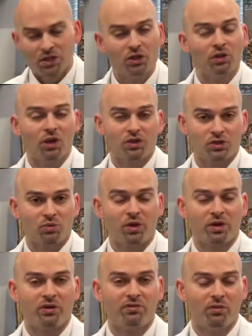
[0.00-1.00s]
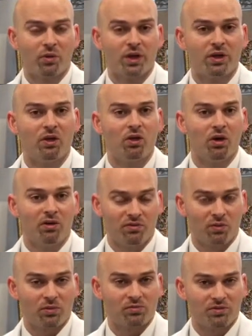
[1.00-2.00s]
You'll also want to avoid all
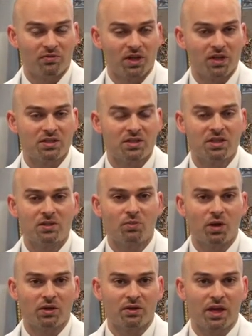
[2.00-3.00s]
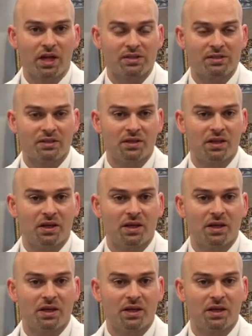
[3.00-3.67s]
forms of nicotine, whether that's